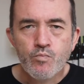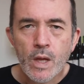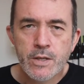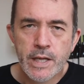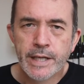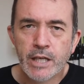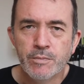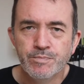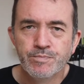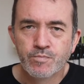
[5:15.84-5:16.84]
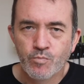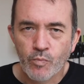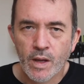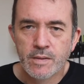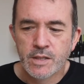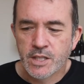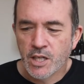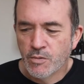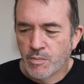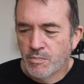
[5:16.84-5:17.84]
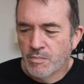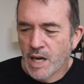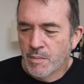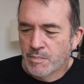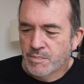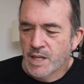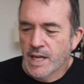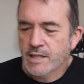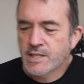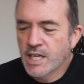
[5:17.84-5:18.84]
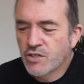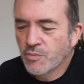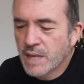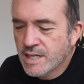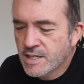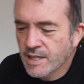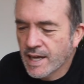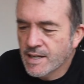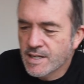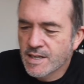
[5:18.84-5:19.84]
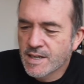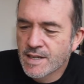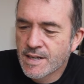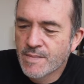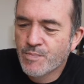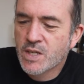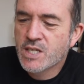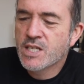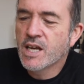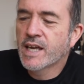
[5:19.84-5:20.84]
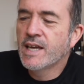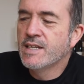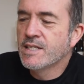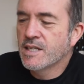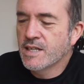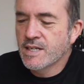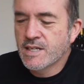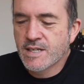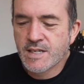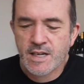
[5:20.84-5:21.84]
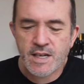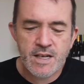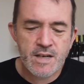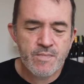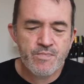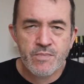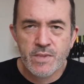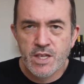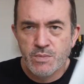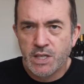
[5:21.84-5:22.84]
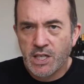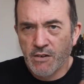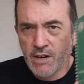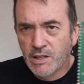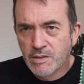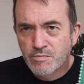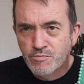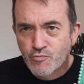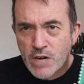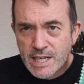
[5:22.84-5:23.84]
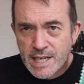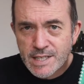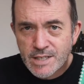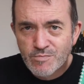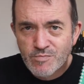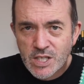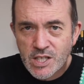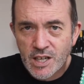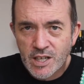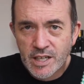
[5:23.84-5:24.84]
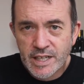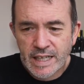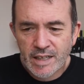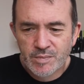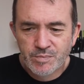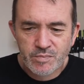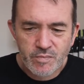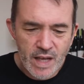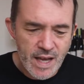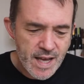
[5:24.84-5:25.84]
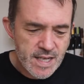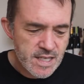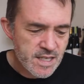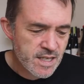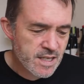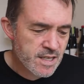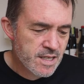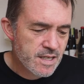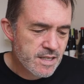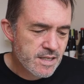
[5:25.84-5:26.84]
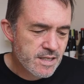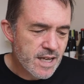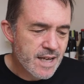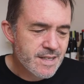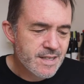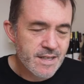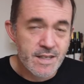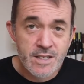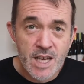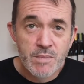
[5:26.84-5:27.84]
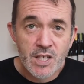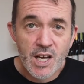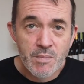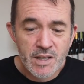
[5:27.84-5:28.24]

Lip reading: So there you go. So the next stage for me is to get stuck into this material, read it, start learning, and taste at the same time.